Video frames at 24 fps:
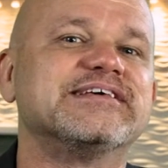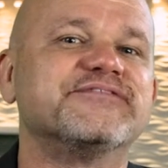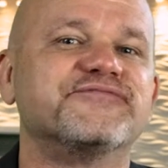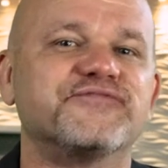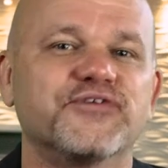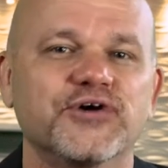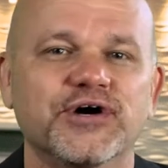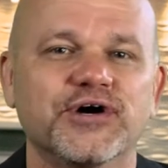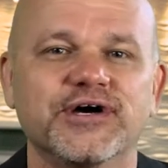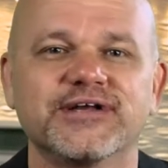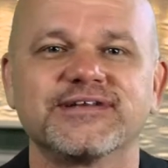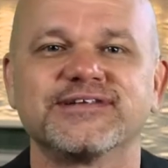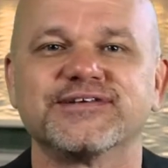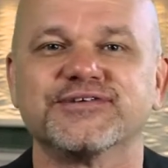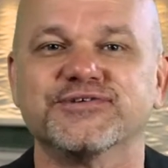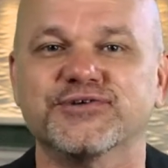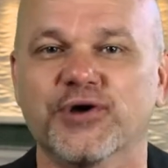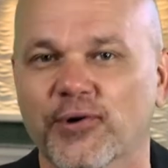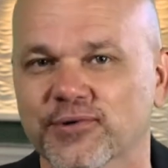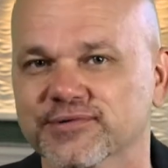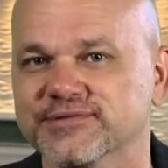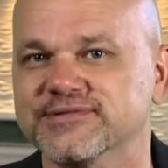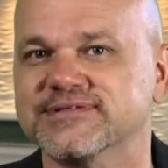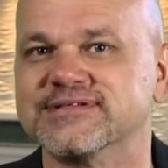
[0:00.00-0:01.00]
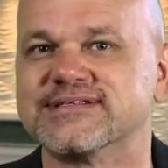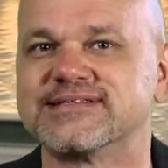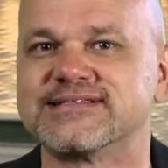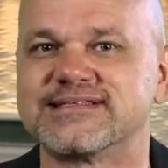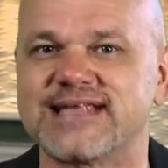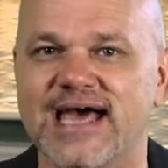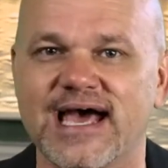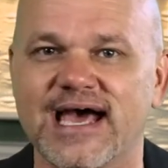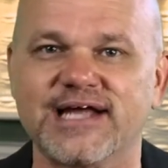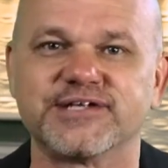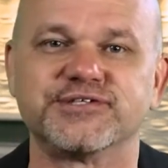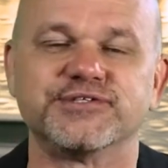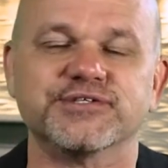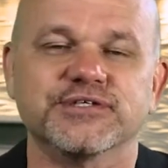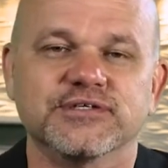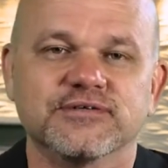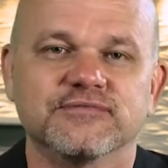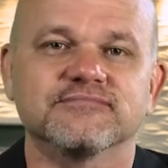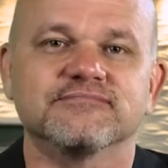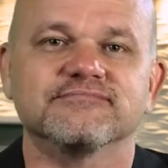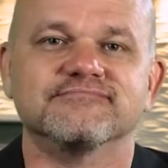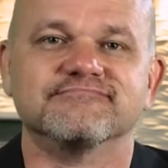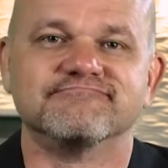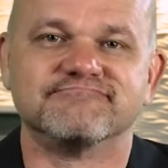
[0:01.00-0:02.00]
foot golden statue,
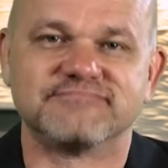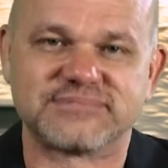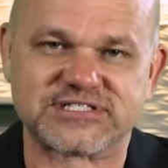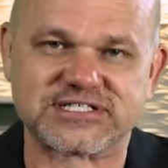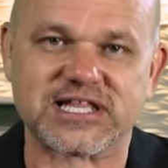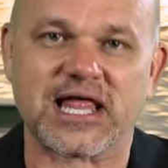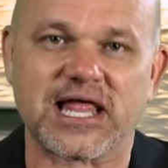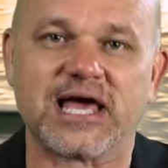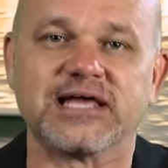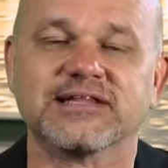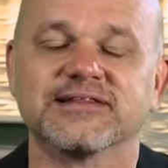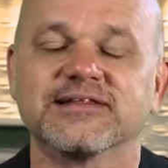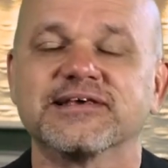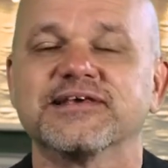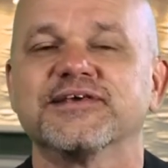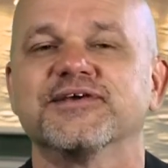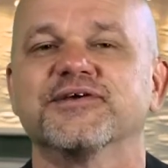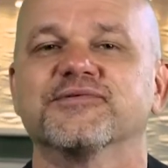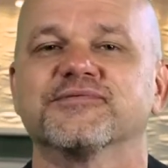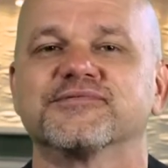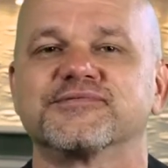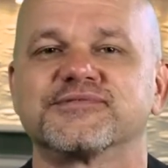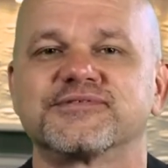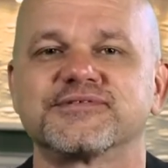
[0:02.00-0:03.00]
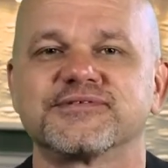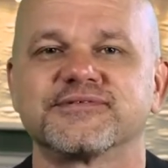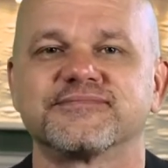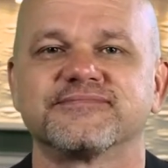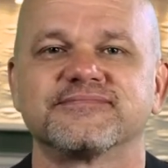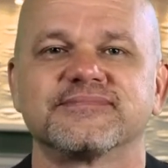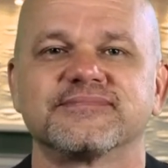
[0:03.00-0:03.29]
slightly used.